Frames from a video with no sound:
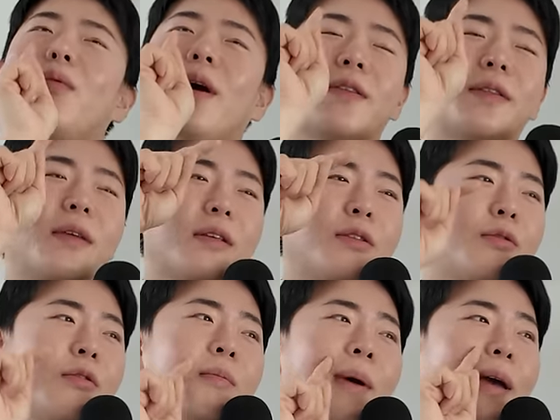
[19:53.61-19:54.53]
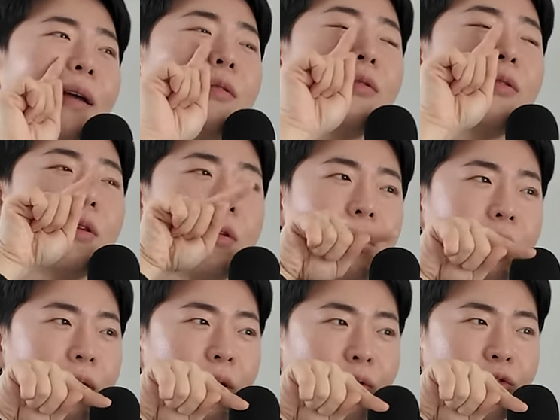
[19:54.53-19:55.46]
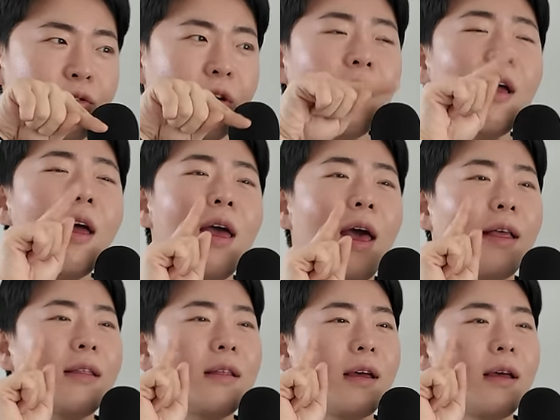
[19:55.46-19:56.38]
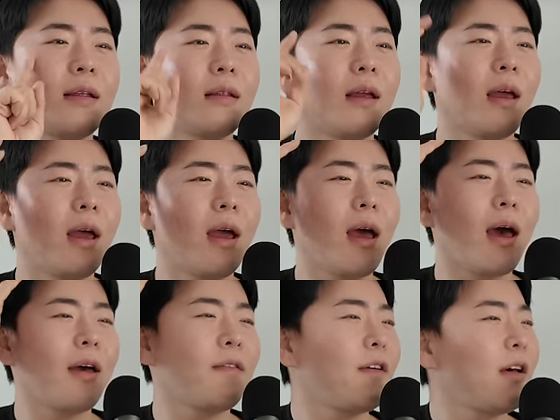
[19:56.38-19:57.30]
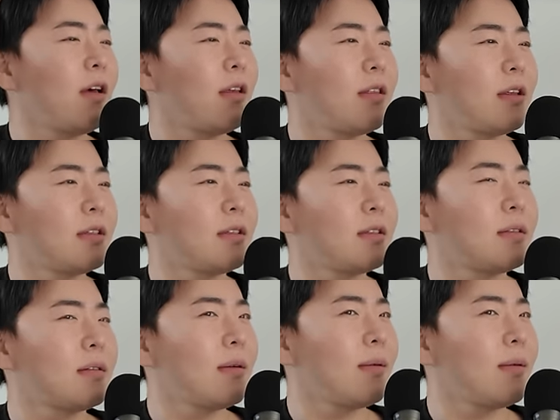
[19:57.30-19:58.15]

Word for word: breath through yeah. my n- nostril mm-hmm. and then I felt this